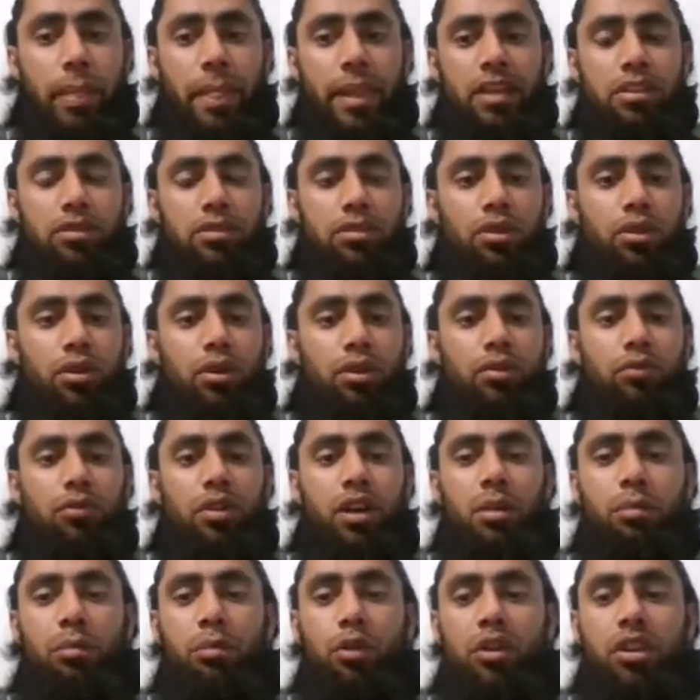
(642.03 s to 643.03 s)
So
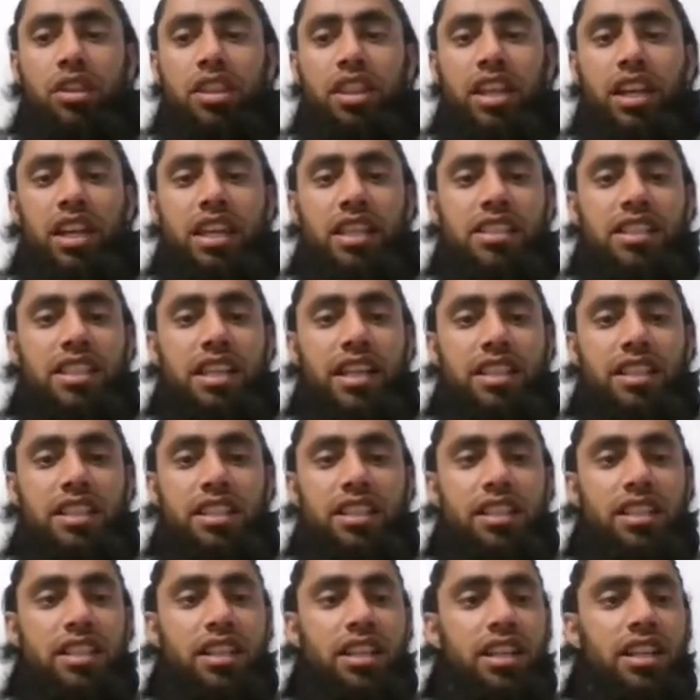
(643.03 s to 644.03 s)
one more thing is that
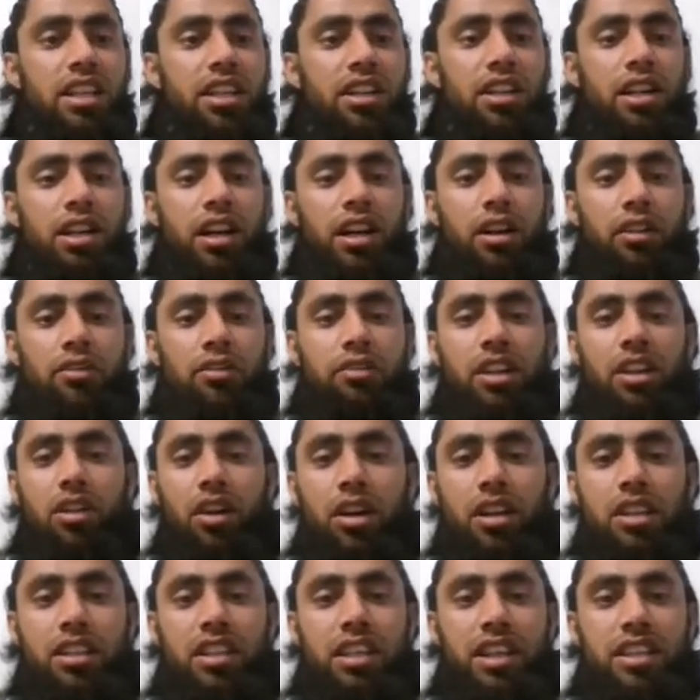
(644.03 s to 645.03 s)
we
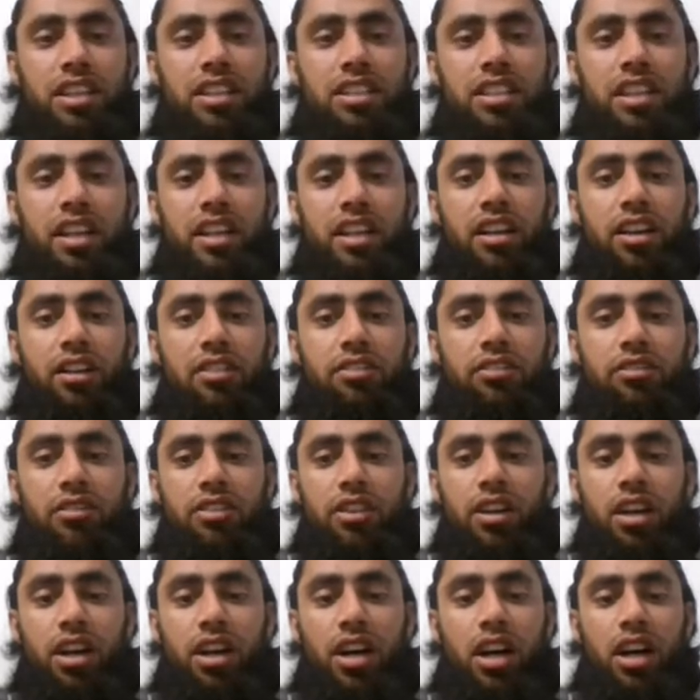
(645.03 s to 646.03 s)
got the understanding of
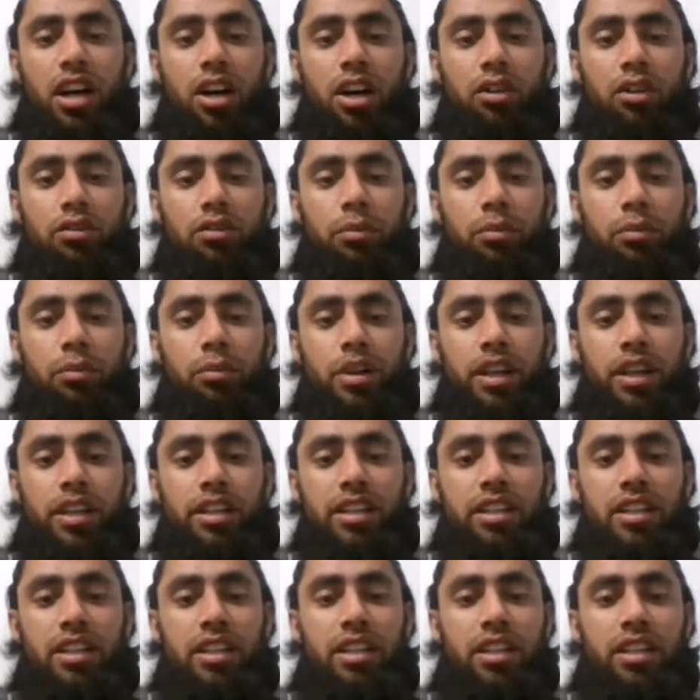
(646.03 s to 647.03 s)
how the
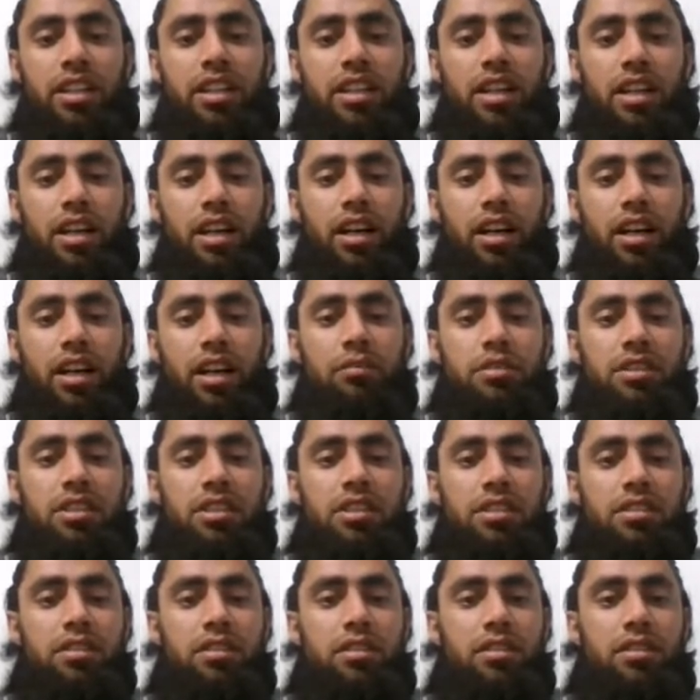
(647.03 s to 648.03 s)
product
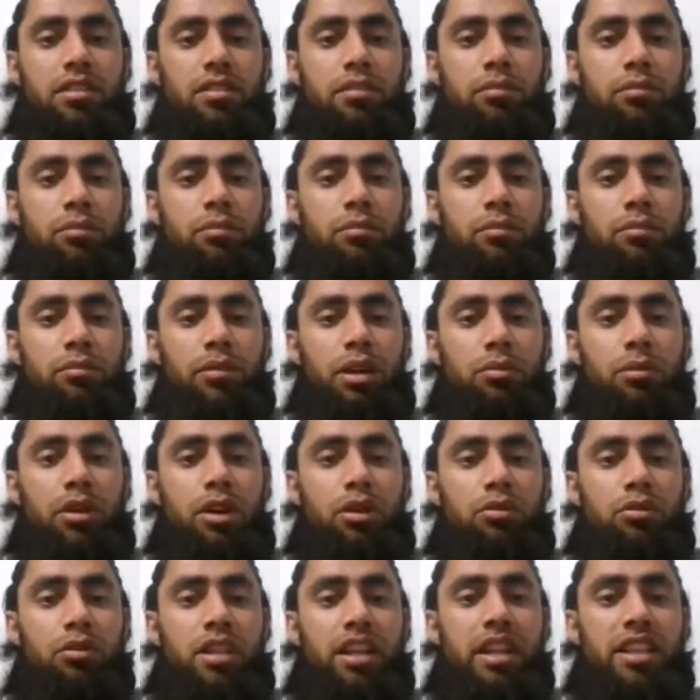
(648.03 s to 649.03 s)

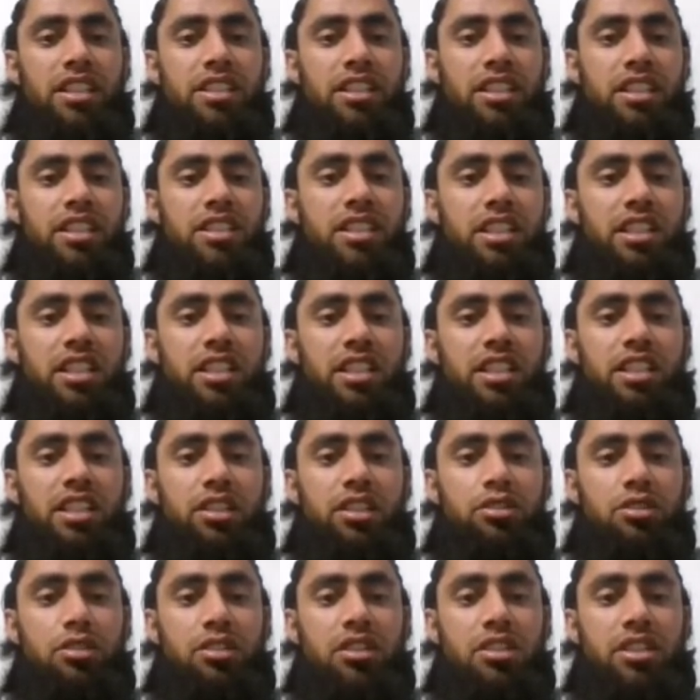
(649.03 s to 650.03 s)
amount gets
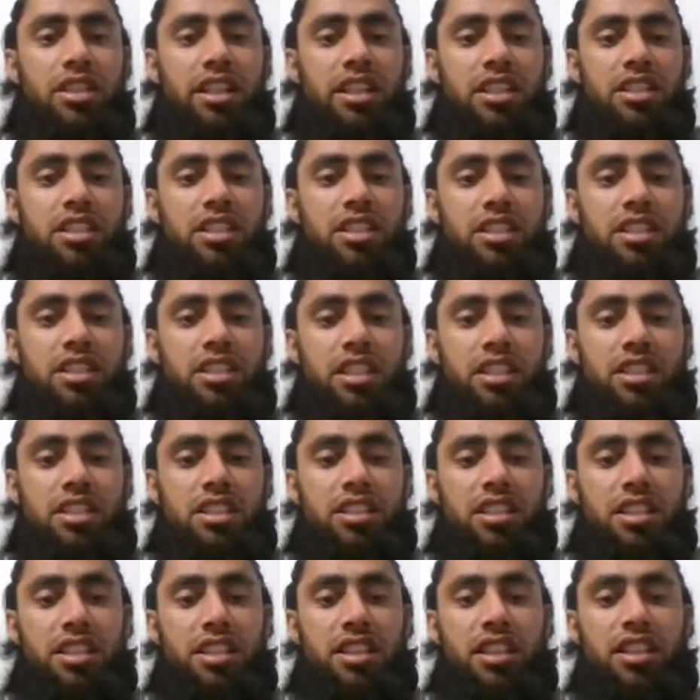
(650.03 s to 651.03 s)
succeeded. So status is
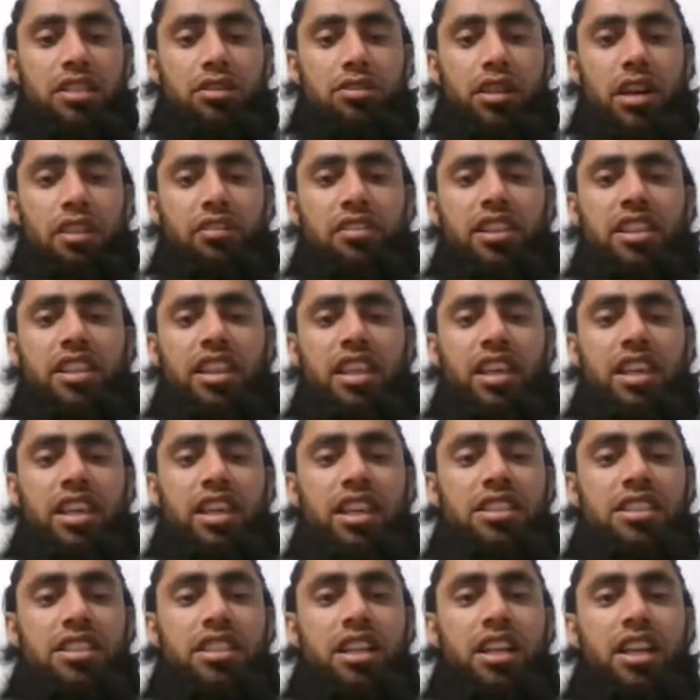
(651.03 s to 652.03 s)
succeeded. So everything
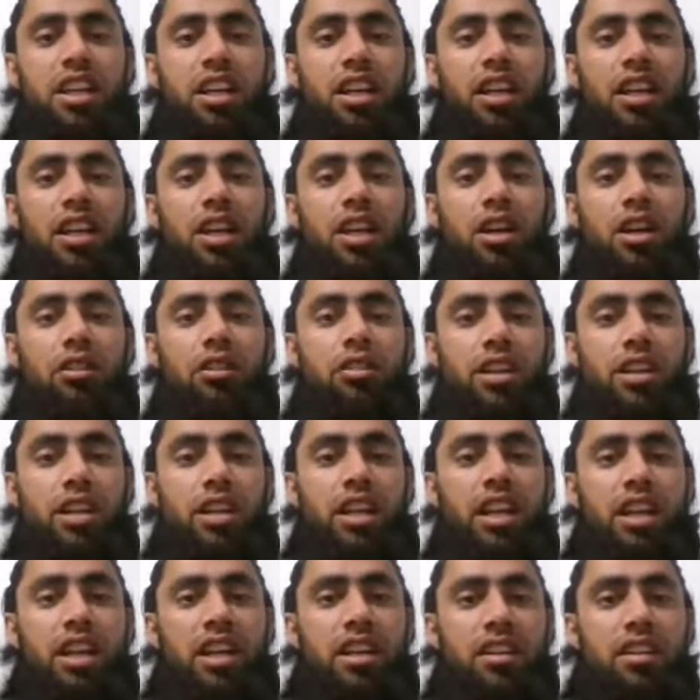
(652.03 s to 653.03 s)
is over
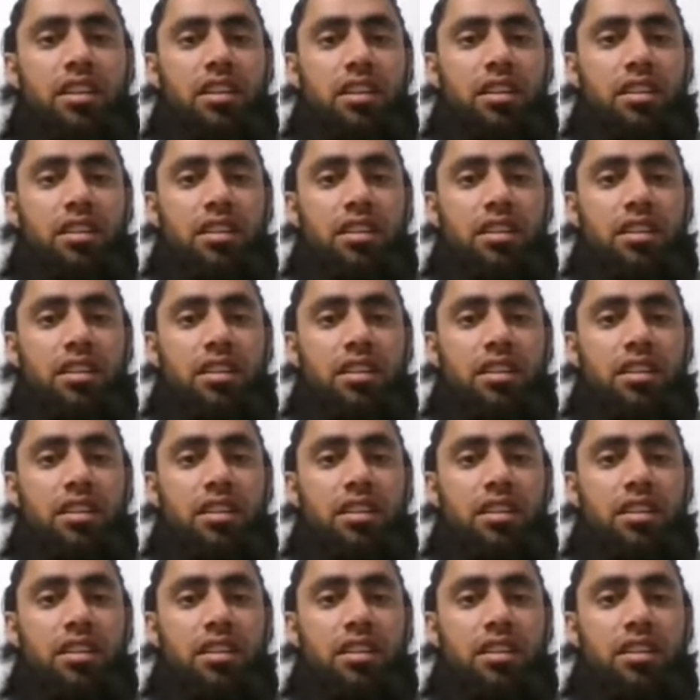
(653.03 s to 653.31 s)
here.